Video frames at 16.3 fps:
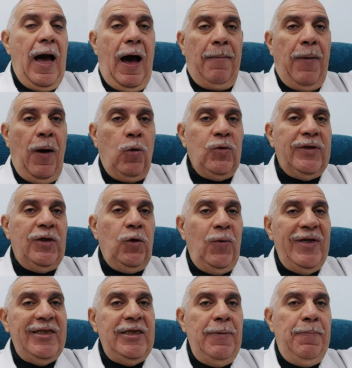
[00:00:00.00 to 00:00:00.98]
About
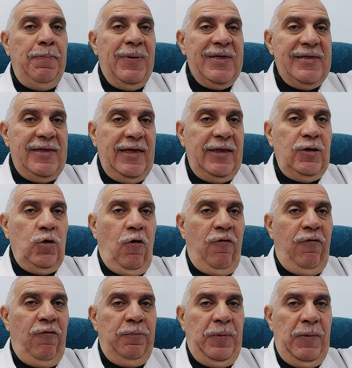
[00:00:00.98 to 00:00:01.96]
20%
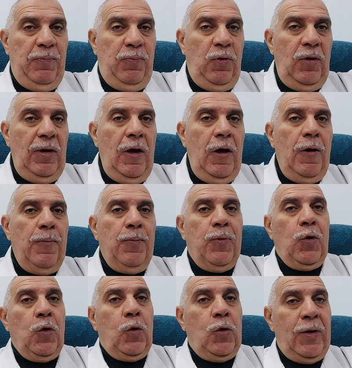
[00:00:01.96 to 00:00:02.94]
of people
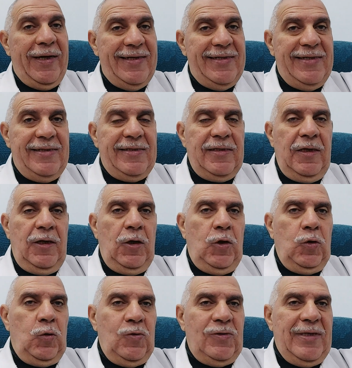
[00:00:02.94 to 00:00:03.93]
progress
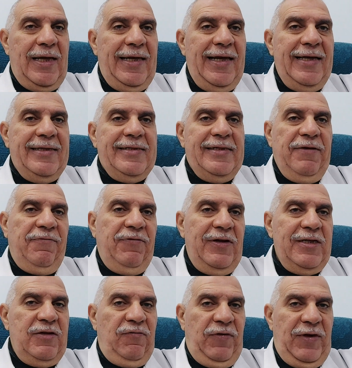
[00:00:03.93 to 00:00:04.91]
to the late
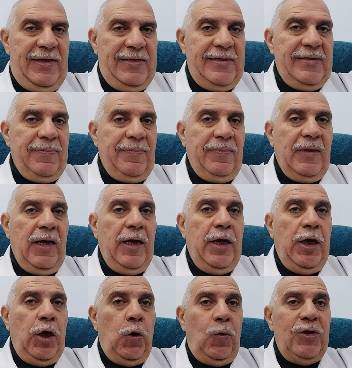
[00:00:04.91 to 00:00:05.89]
syphilis phase,
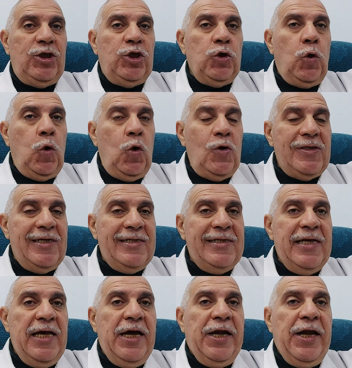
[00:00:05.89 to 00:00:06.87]
which causes
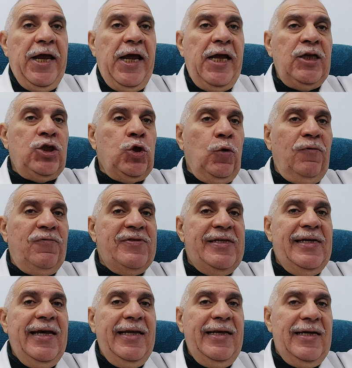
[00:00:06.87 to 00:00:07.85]
range of
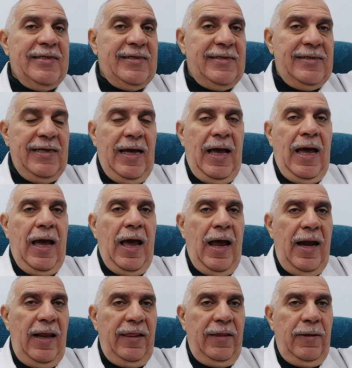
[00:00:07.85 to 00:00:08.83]
serious
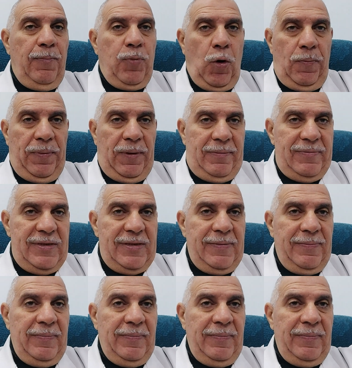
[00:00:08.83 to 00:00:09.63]
health problems.